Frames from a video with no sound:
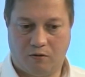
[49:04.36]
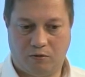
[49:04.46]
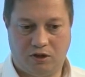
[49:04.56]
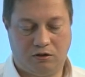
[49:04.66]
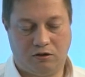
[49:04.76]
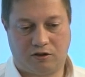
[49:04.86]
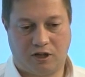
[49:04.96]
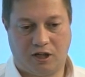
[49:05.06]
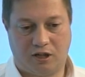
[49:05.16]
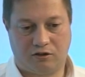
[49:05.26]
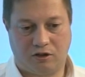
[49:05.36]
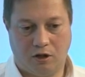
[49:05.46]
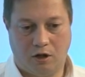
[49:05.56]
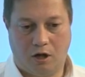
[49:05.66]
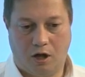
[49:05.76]
We look at
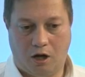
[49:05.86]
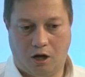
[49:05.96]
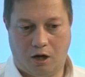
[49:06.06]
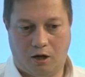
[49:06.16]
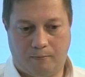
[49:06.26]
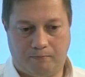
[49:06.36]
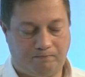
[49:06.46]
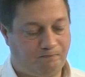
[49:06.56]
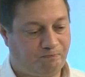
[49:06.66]
the